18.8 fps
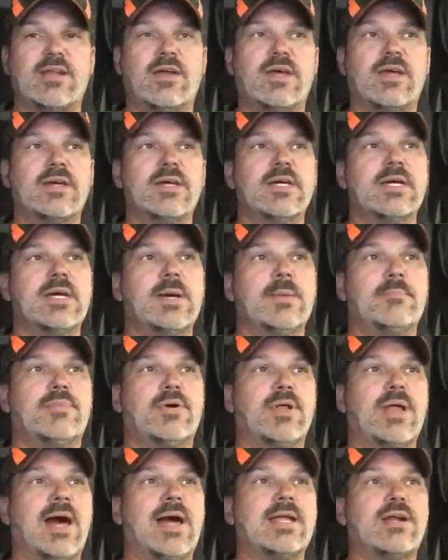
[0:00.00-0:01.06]
on it.
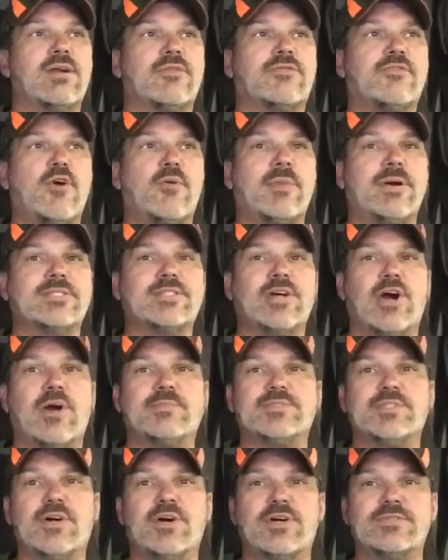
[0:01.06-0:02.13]
Pull out here, throw my
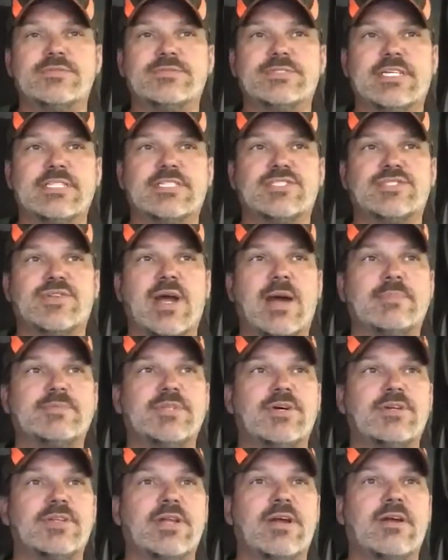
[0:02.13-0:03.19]
tarps on, get the straps
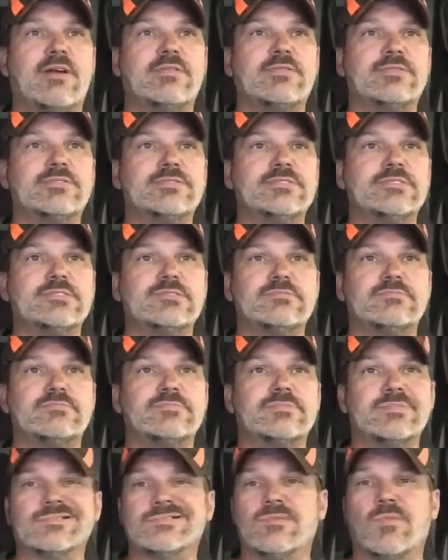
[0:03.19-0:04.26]
on there.
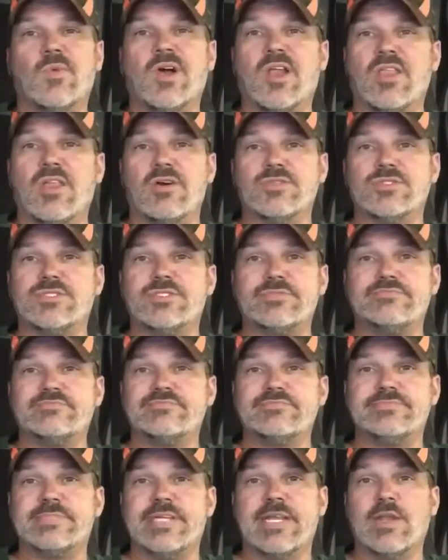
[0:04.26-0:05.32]
One of those
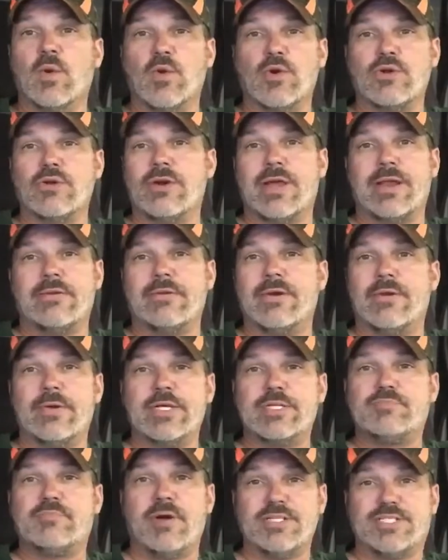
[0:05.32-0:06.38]
in order, I don't know
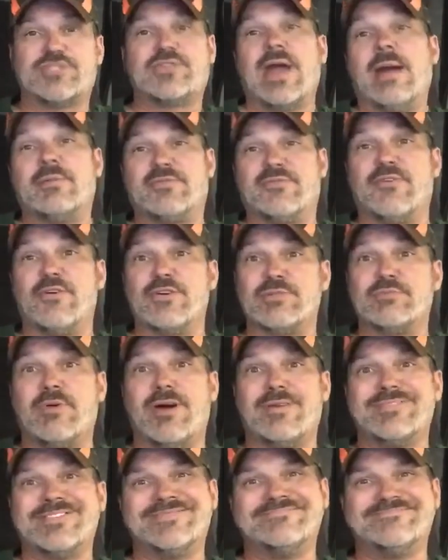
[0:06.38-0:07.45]
which. Straps first,
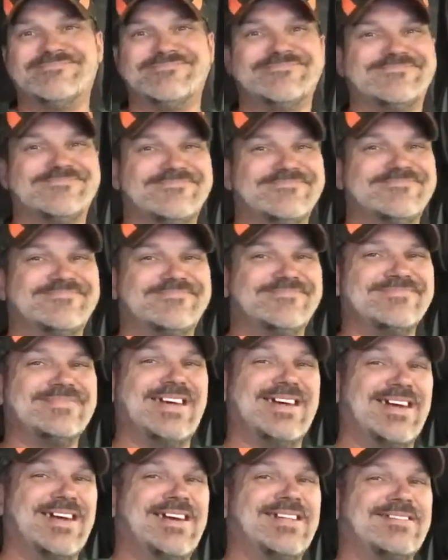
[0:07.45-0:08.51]
probably.
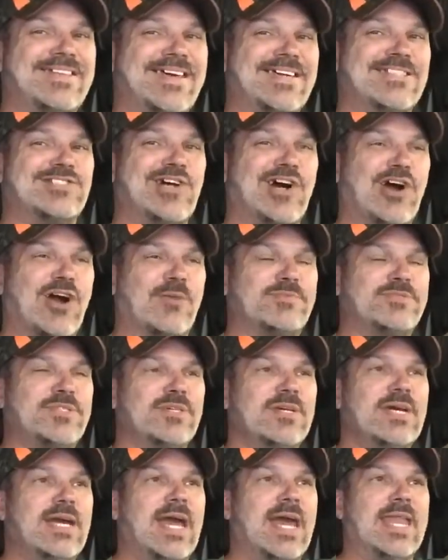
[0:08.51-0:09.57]
Then tarps,
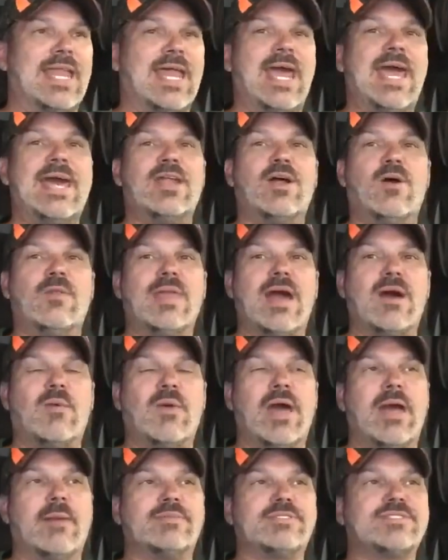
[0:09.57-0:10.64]
and then head on that
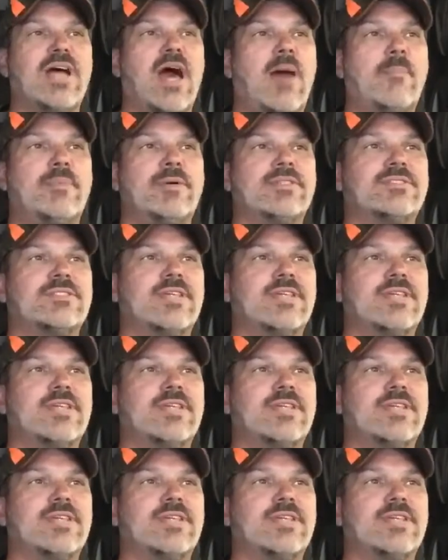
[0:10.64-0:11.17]
way. Stop